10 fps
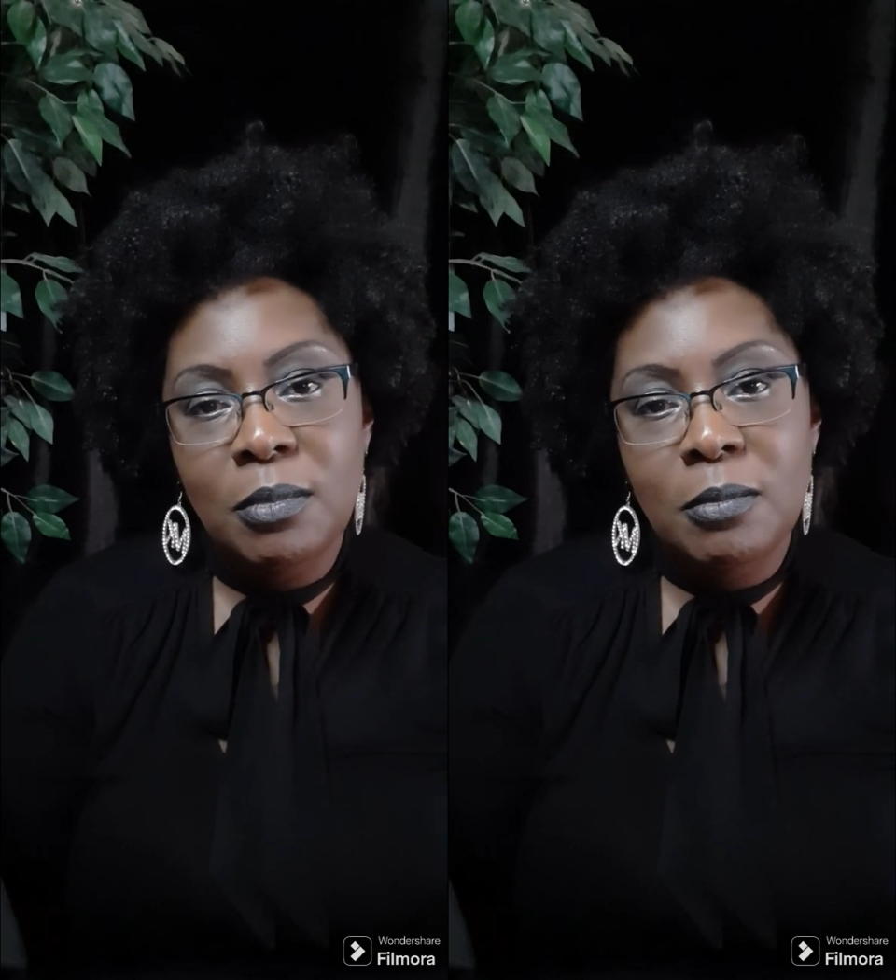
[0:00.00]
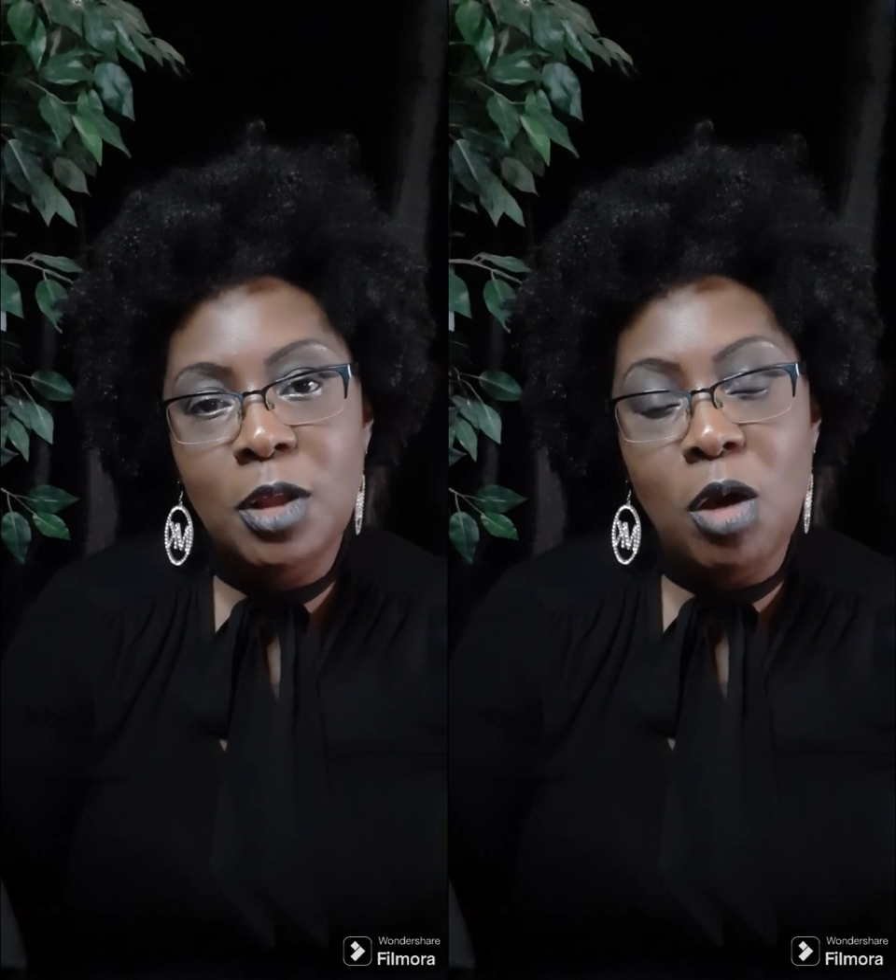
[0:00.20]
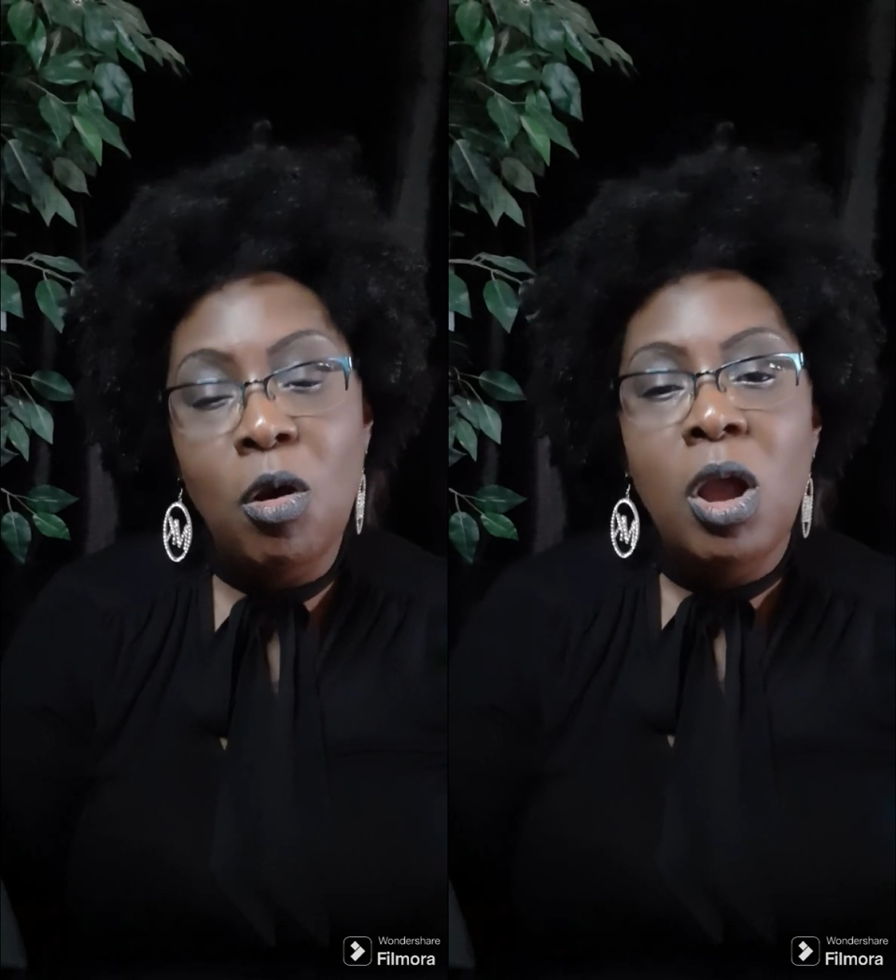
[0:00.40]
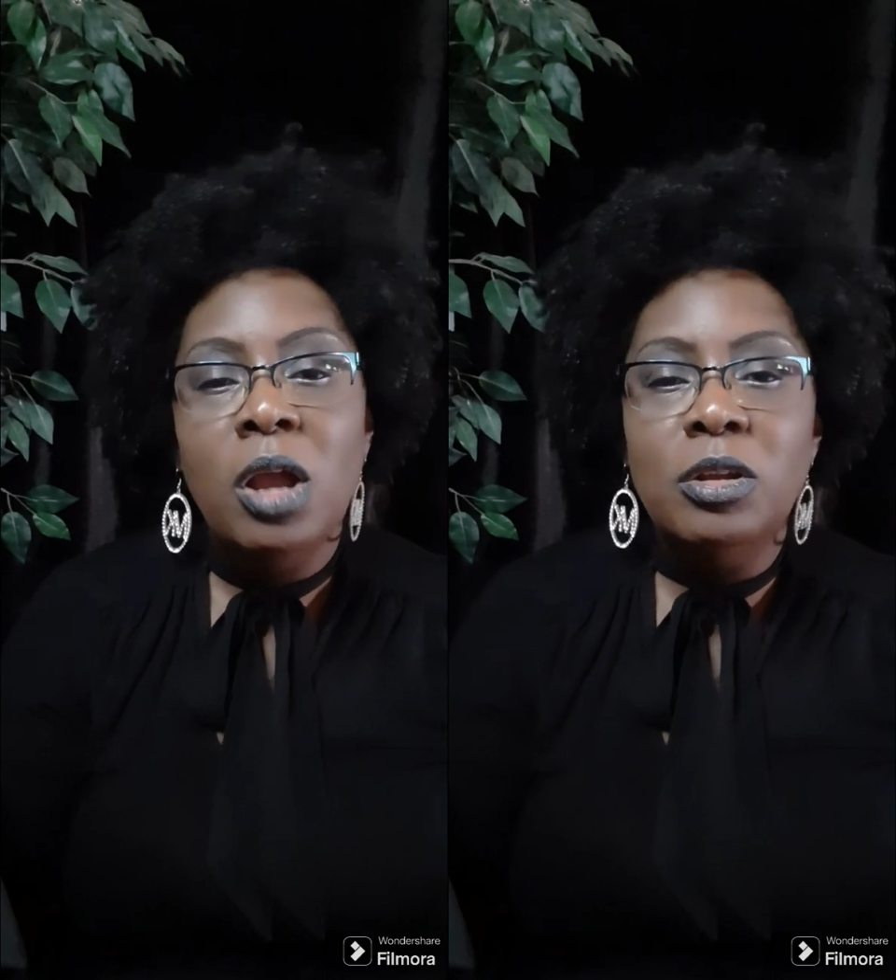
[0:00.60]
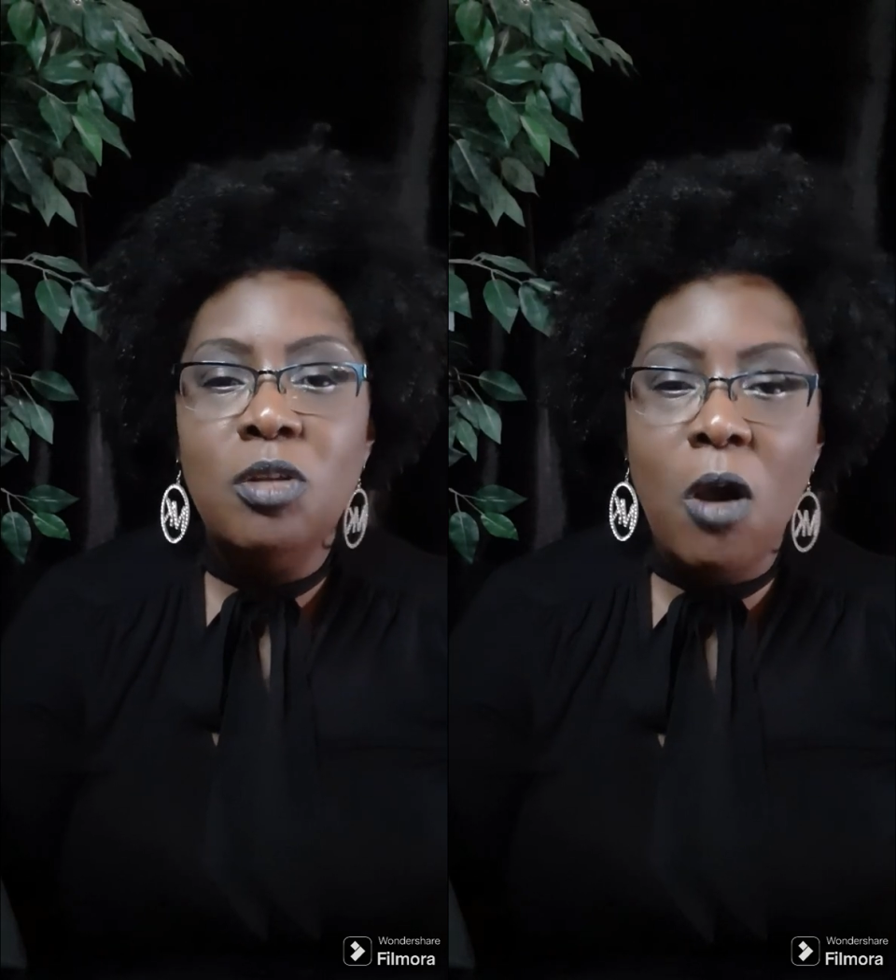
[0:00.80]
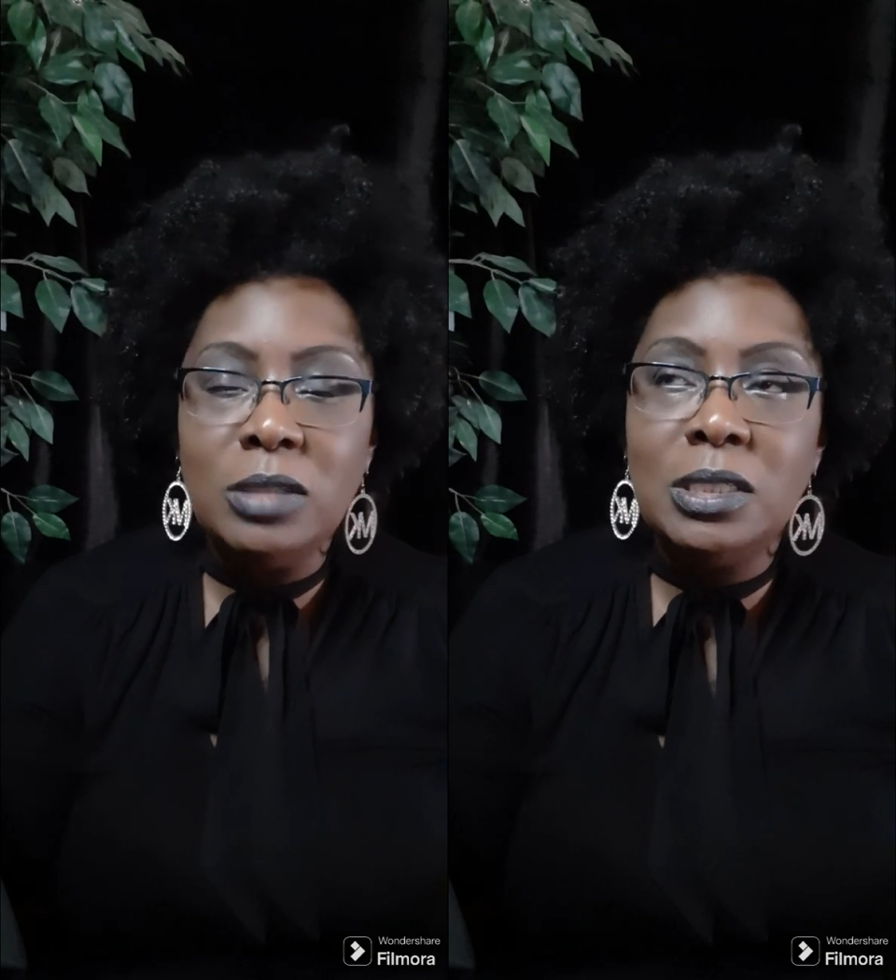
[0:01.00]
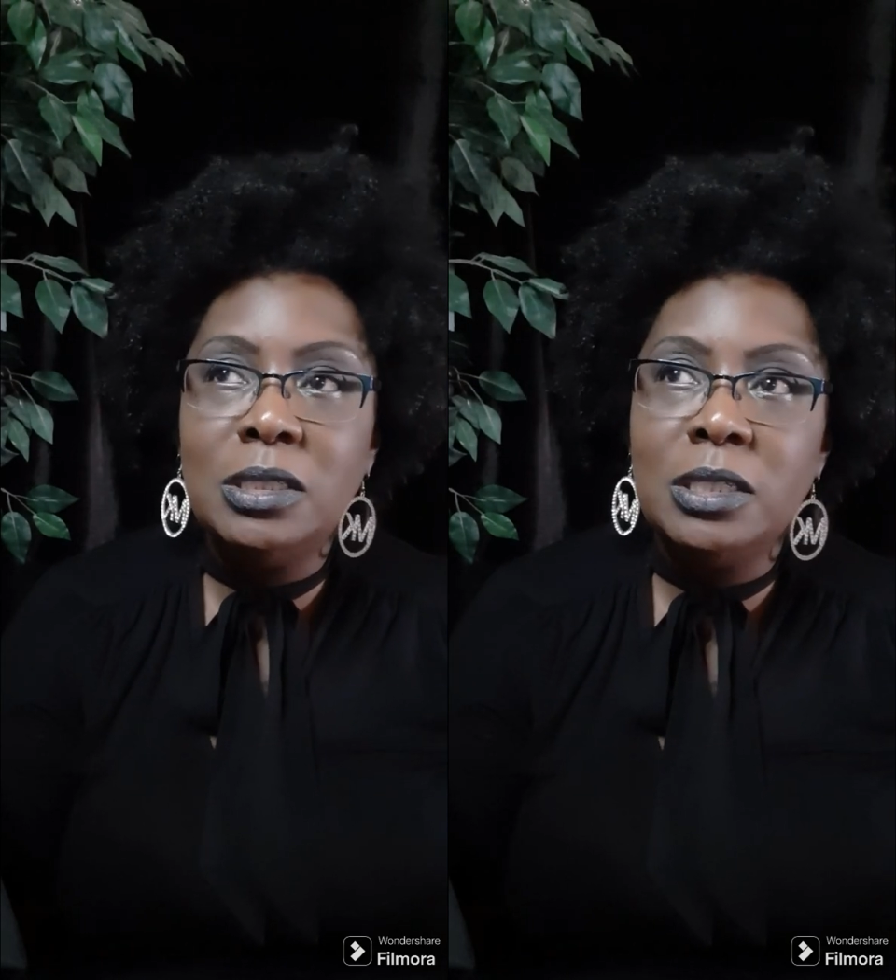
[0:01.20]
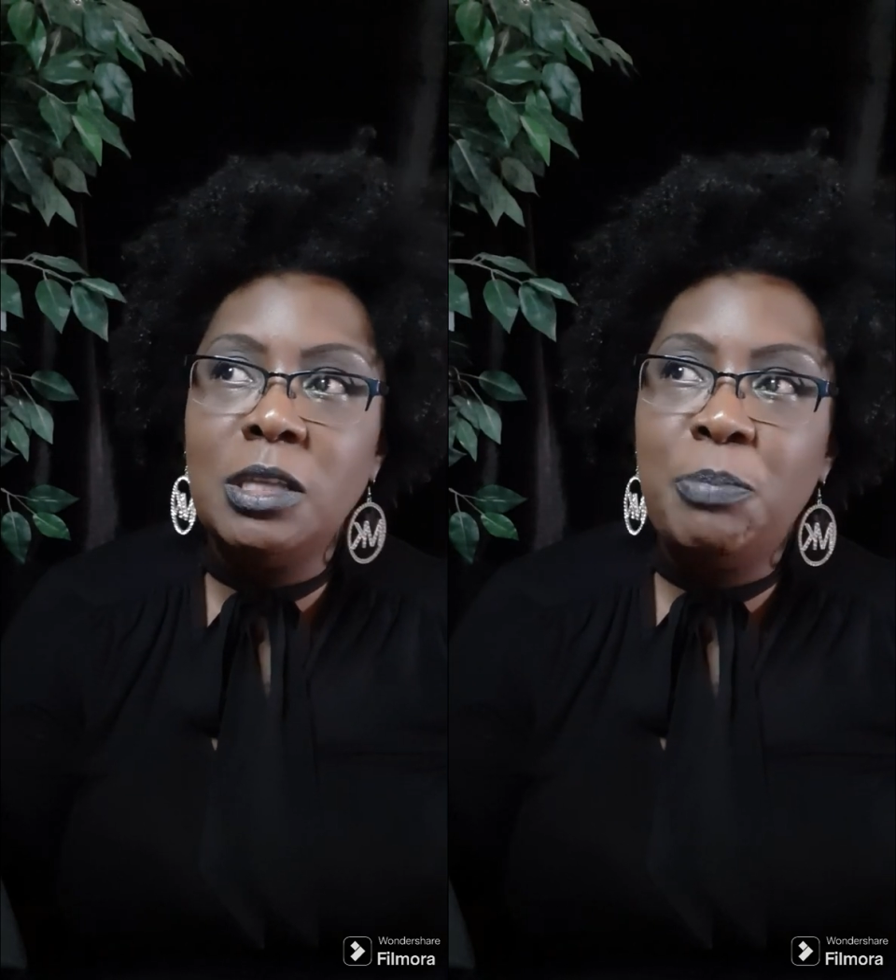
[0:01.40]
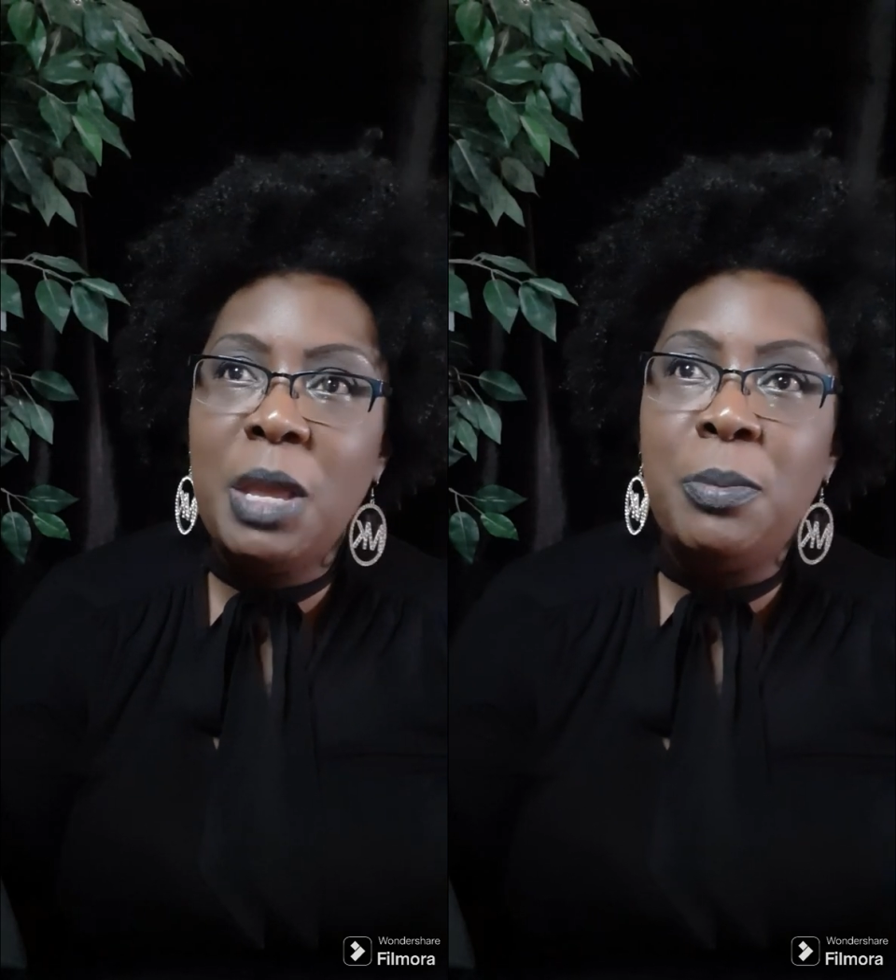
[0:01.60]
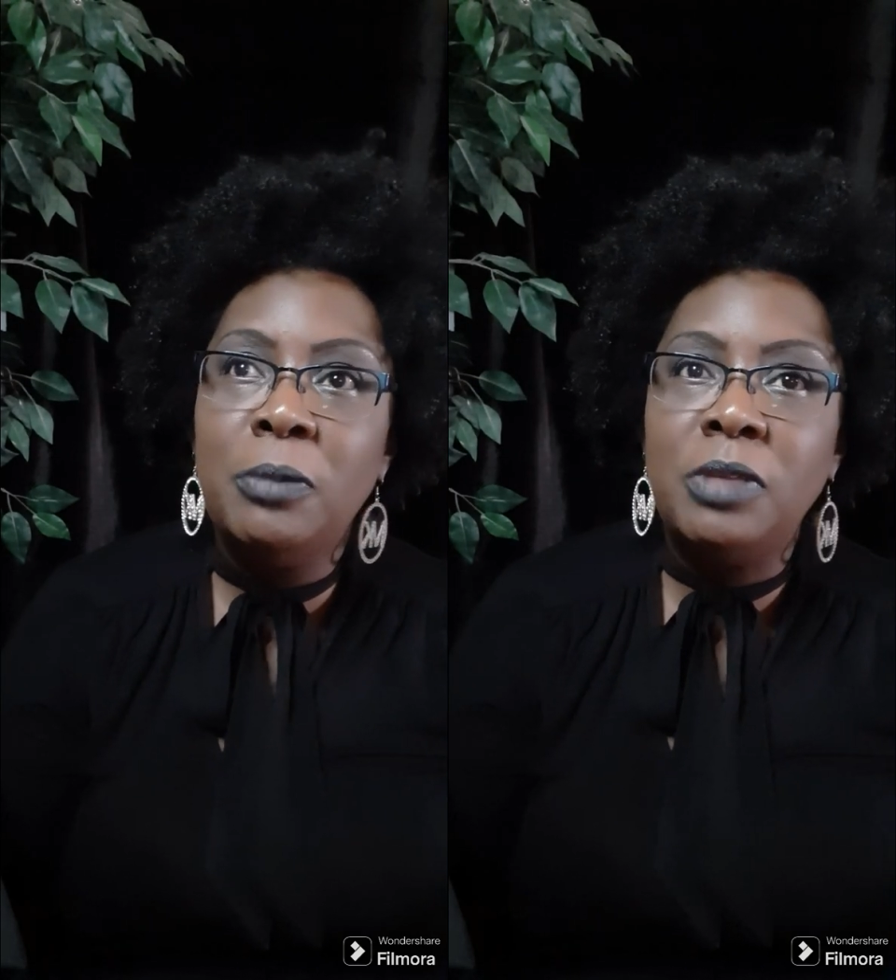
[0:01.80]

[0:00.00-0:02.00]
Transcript: You know, narcissistic people